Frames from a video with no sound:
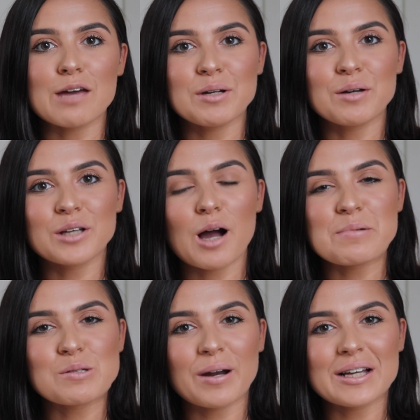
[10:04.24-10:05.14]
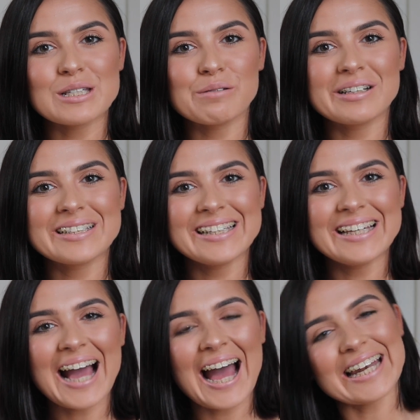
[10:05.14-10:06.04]
let me know in the comments what else you want to
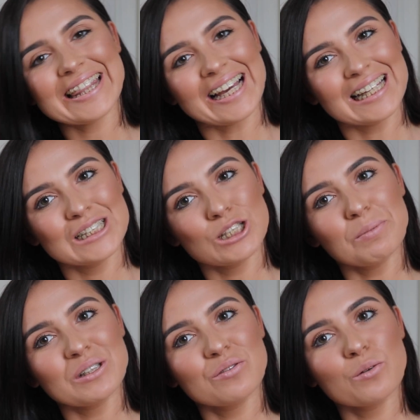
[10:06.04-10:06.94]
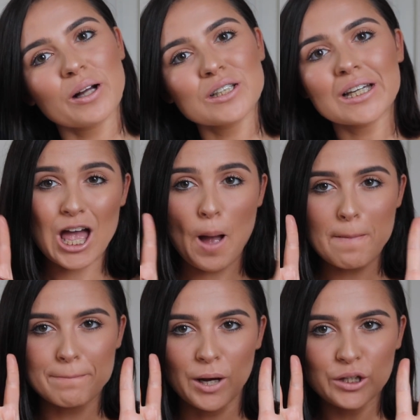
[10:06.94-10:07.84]
see, and thank you so much for watching.
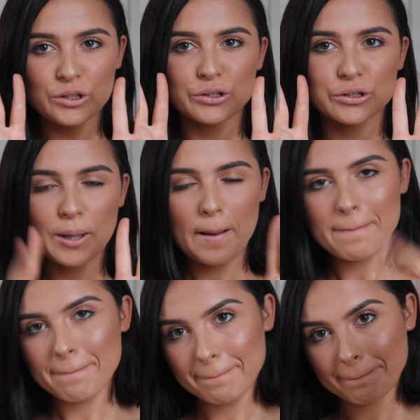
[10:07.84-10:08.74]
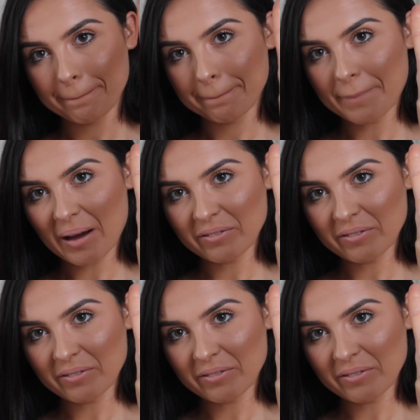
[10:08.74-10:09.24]
Peace. Bye,